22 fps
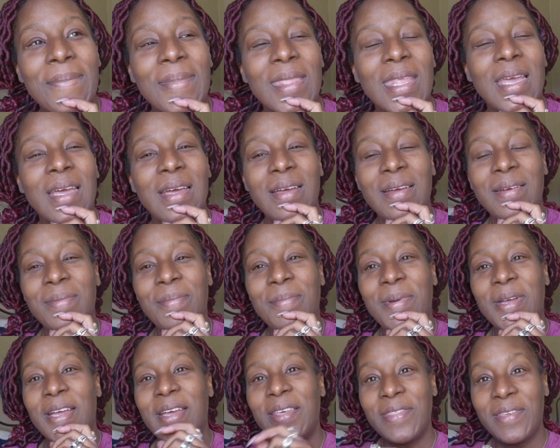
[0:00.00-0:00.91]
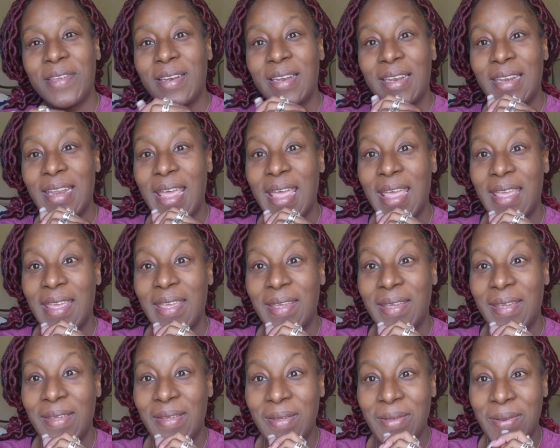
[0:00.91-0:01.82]
But other than that,
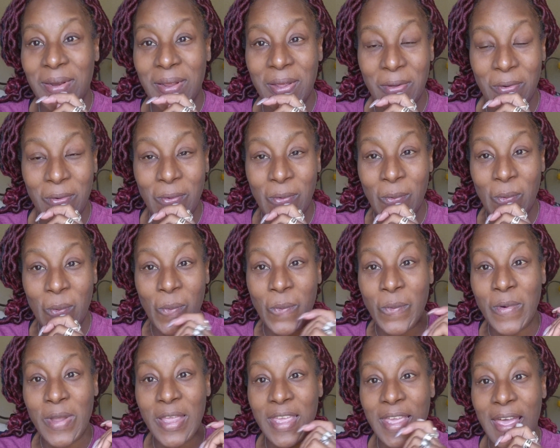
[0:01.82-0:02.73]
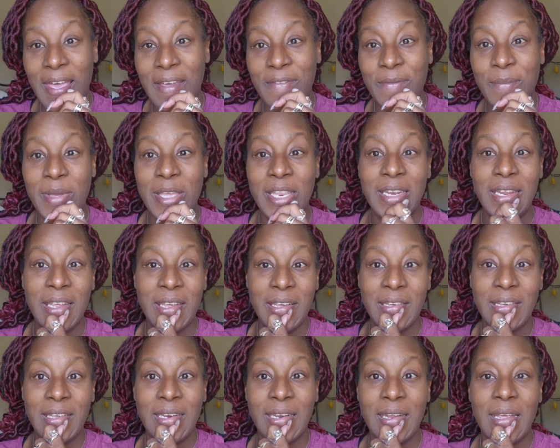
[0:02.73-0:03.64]
we have been
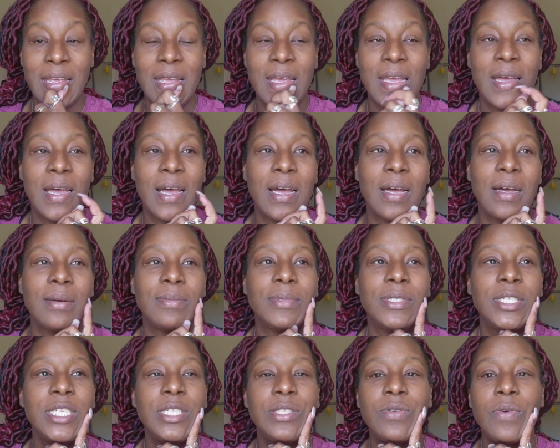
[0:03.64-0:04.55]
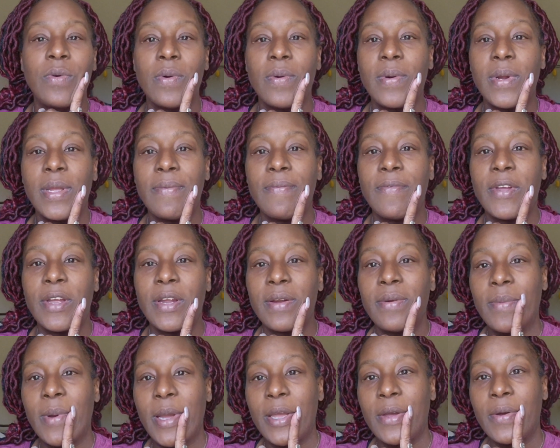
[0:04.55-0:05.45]
good. She's growing very
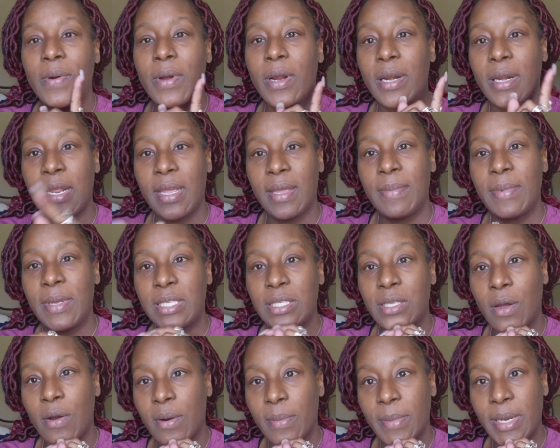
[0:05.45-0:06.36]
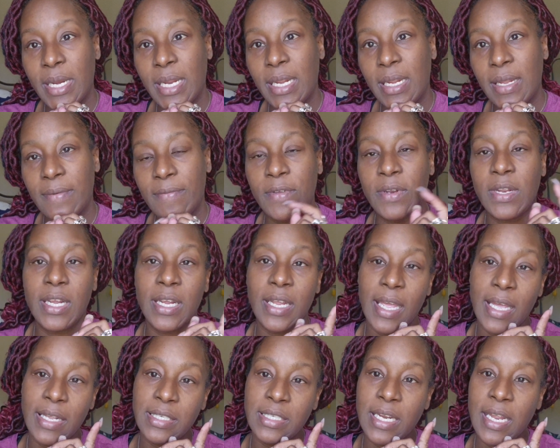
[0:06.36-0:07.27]
well. Her name is Harmony, if you didn't
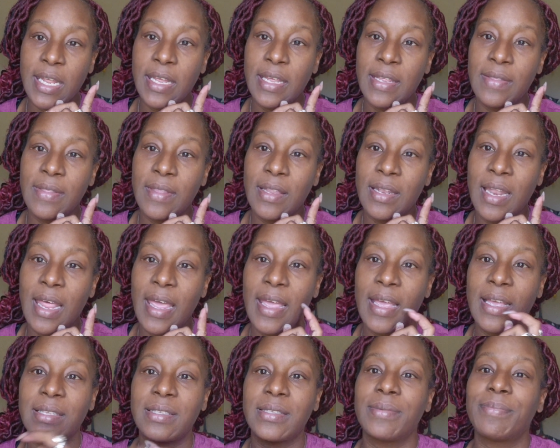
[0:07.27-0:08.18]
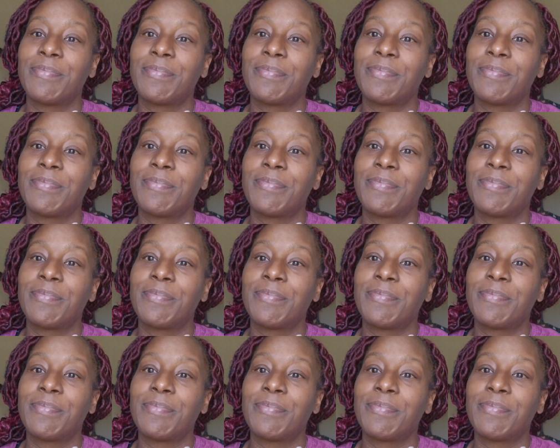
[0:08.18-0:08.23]
catch that in the last.